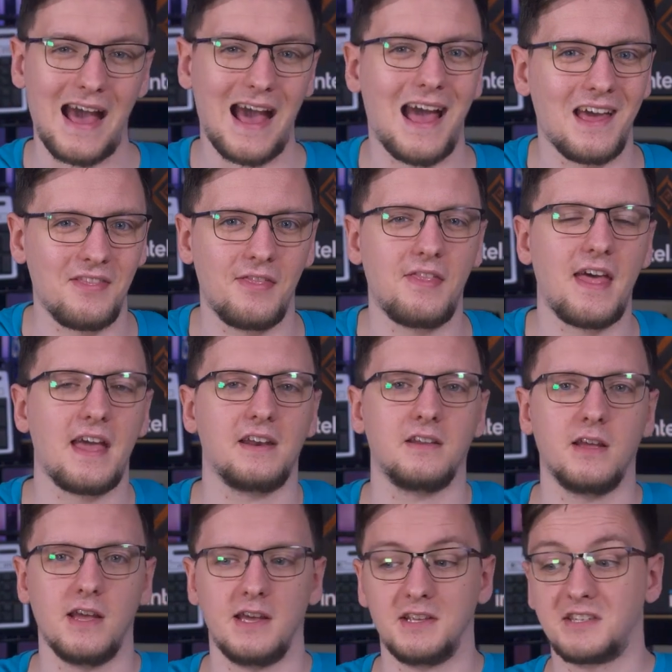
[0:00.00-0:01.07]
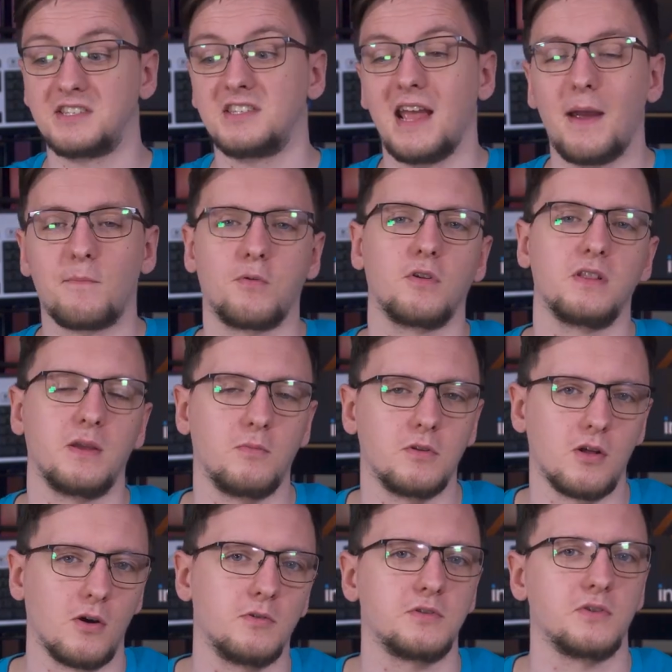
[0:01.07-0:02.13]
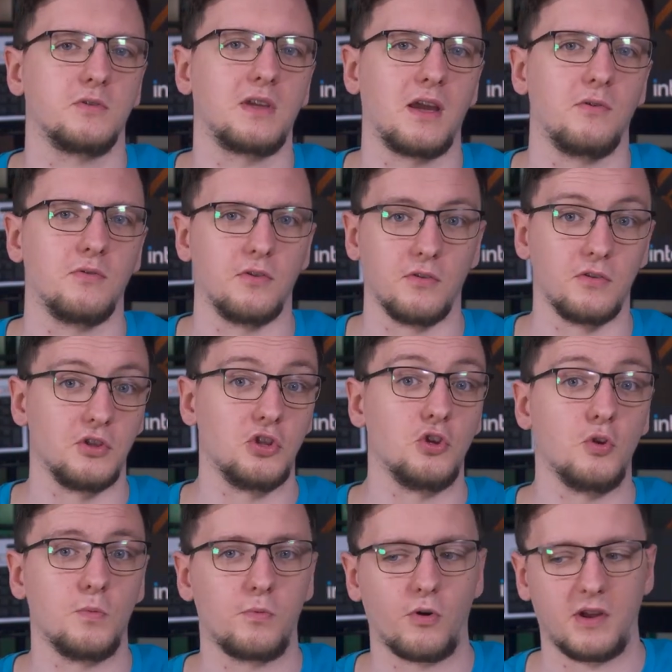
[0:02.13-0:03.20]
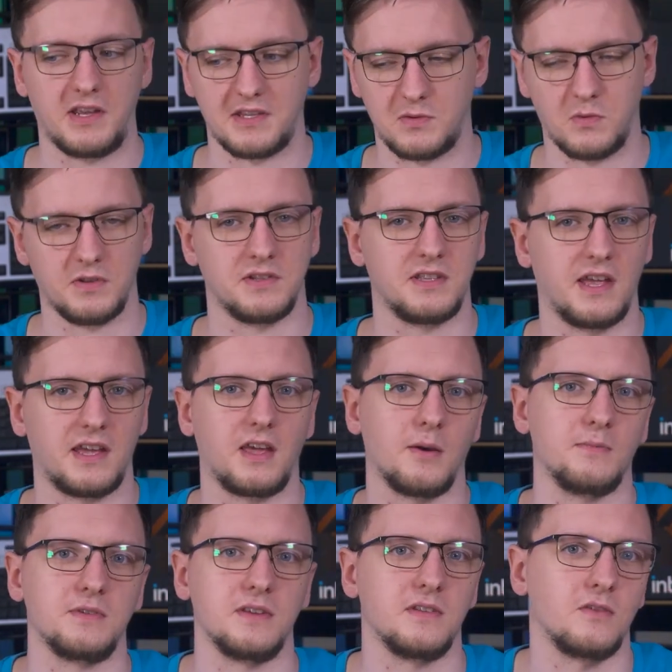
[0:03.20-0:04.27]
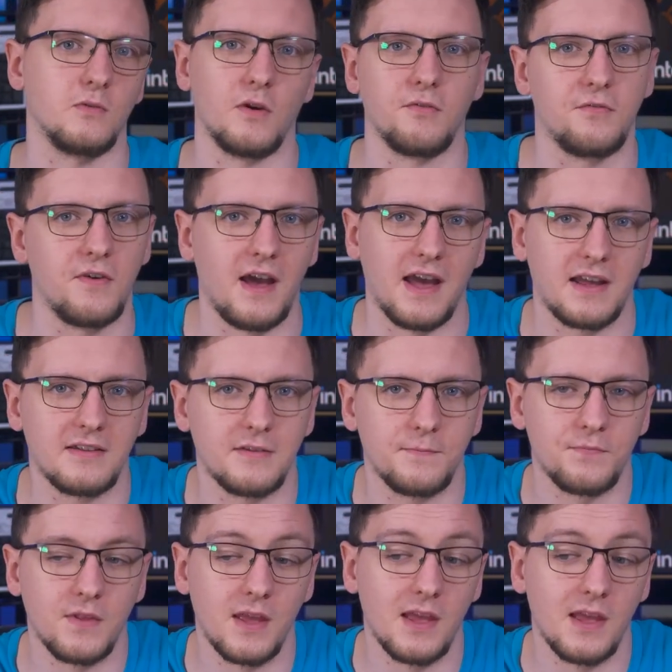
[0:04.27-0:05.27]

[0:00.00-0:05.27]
and then separately we'll also count the new price once that comes into effect.